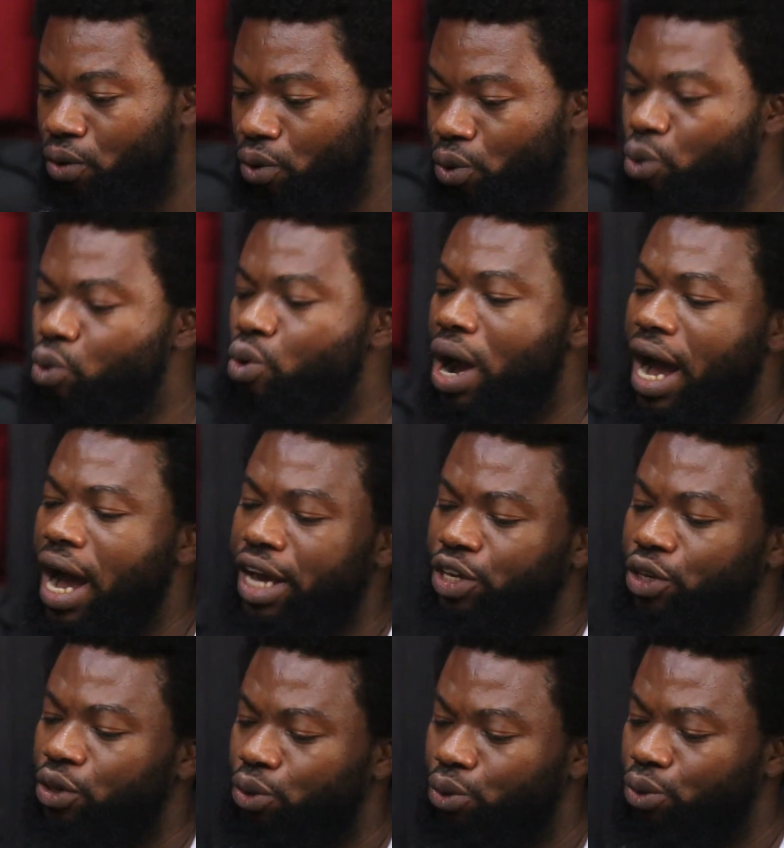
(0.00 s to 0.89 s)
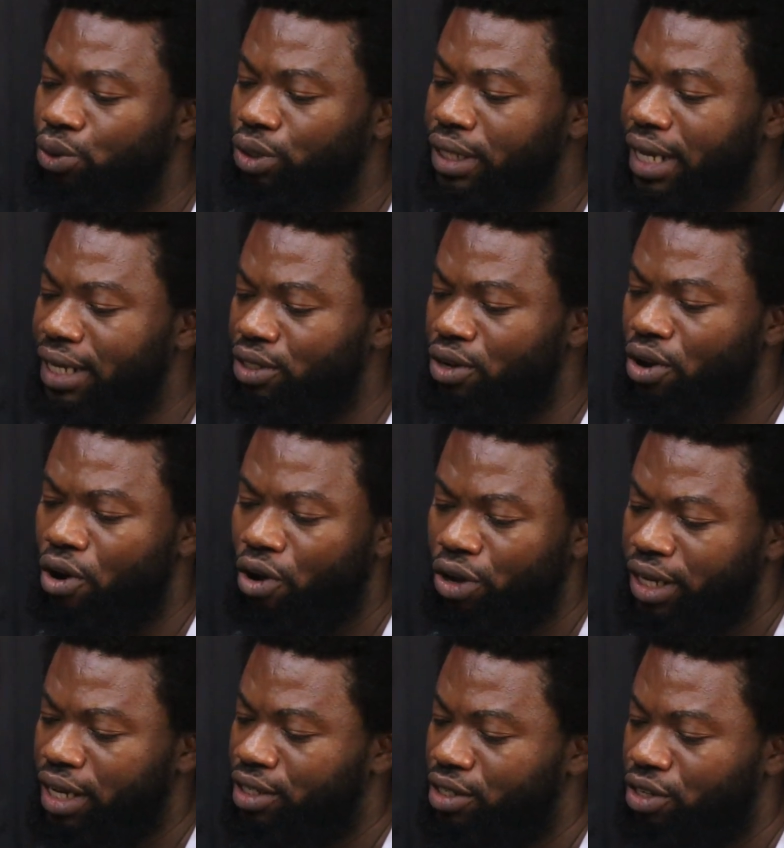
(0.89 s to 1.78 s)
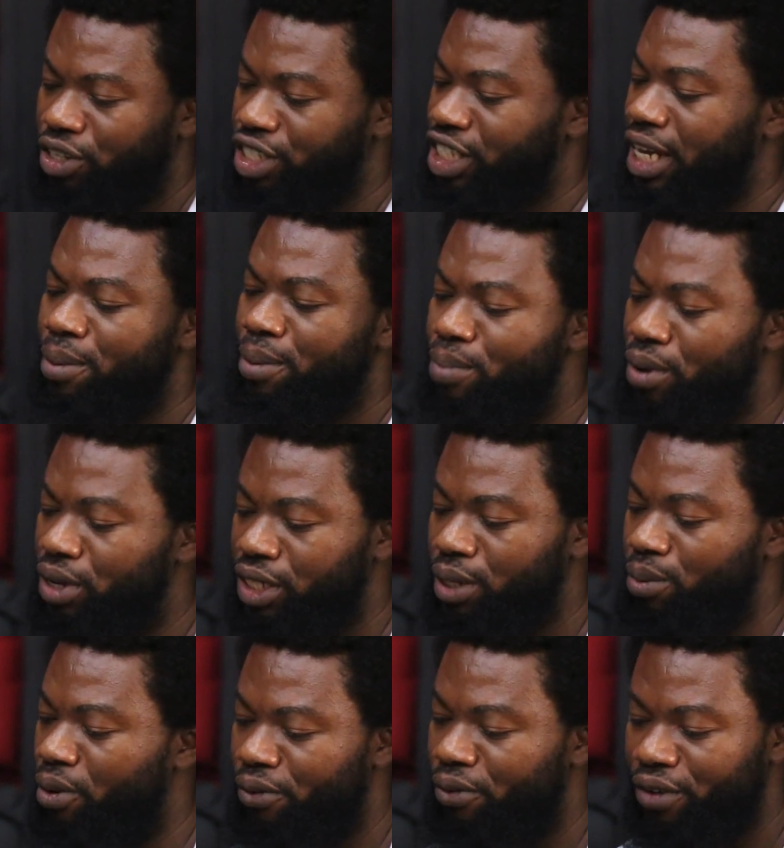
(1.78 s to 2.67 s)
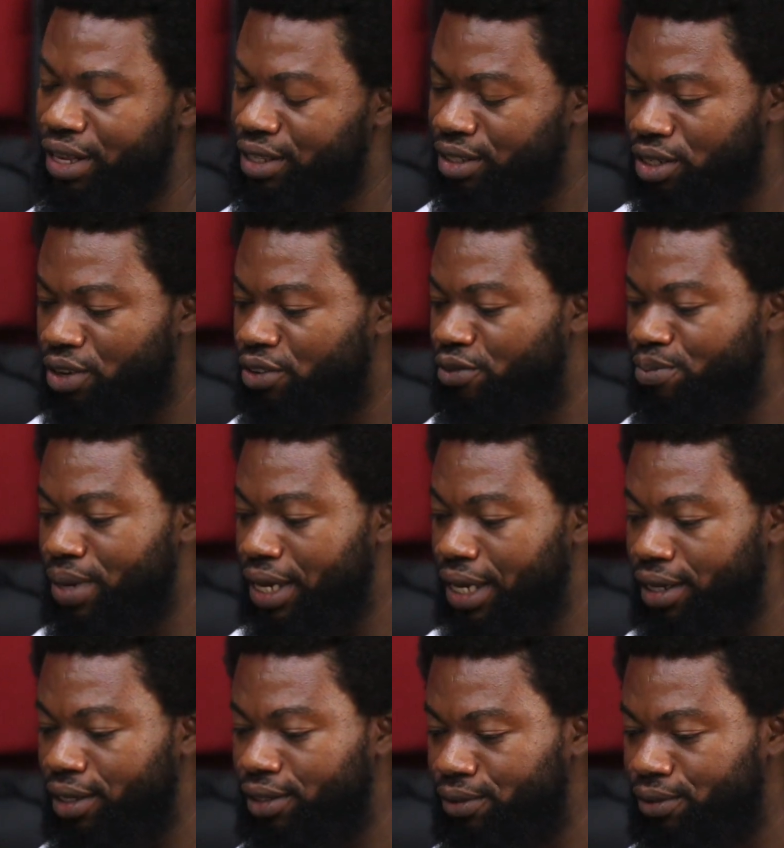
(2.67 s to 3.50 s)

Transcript: "Who are you that orders such impossible things of me?"